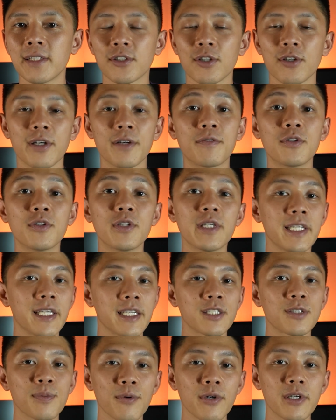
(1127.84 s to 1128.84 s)
so if you need
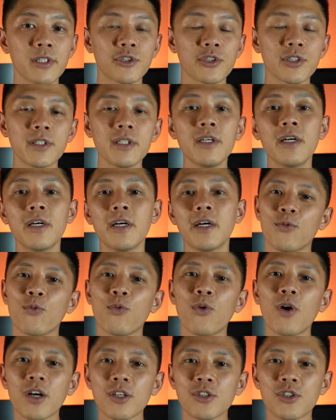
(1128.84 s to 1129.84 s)
inspiration,
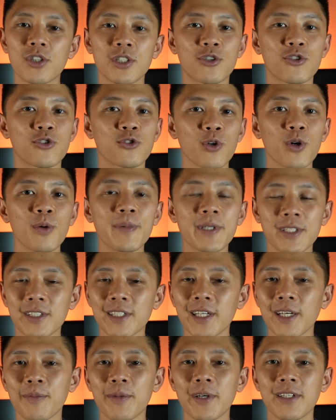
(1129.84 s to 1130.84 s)
watch his strobing
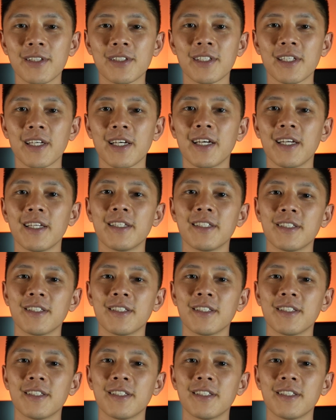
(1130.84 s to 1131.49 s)
segments and